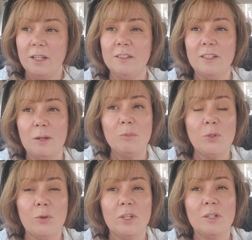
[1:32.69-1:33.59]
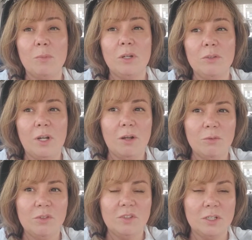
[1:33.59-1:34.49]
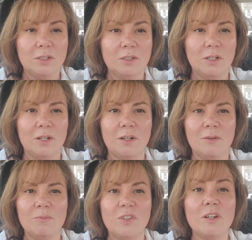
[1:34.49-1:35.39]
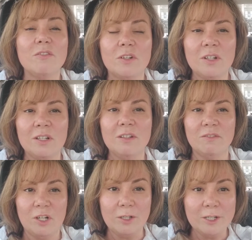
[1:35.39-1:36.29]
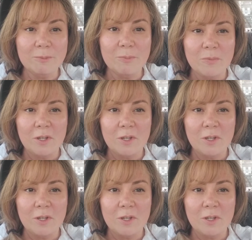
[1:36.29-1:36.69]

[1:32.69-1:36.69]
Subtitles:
and I'm talking about house in San Fernando Valley,